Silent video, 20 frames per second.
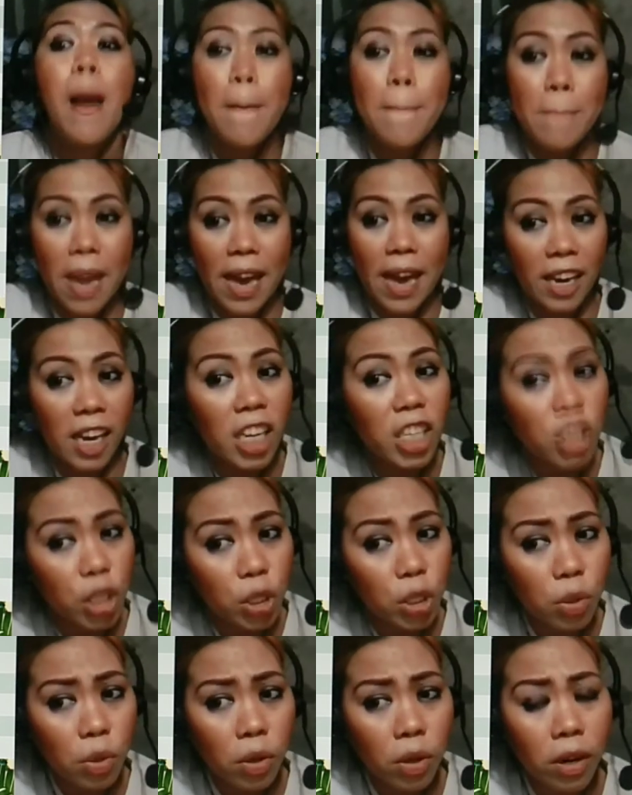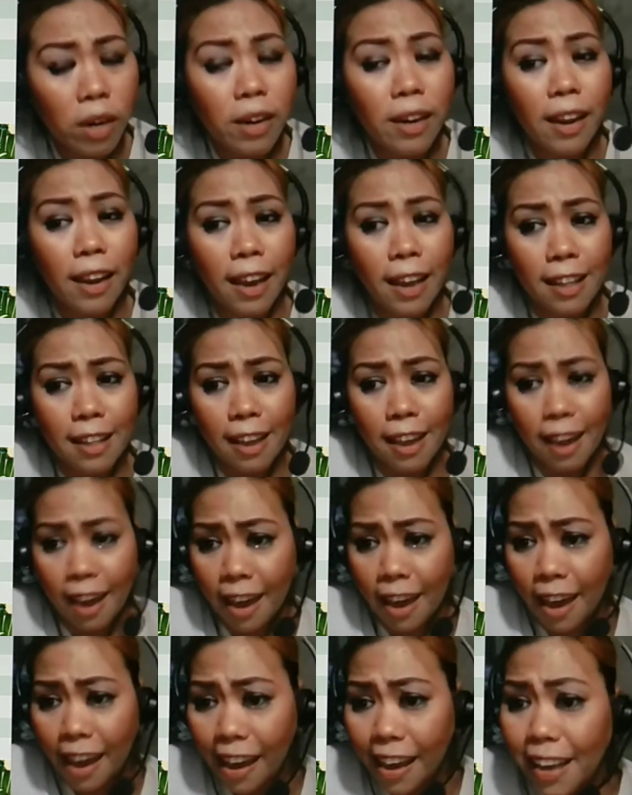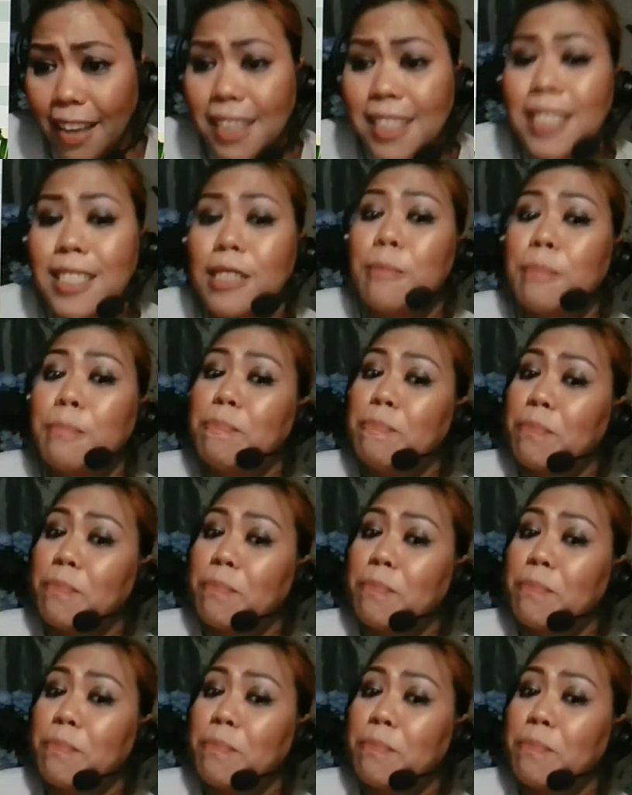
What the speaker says: make it sure it is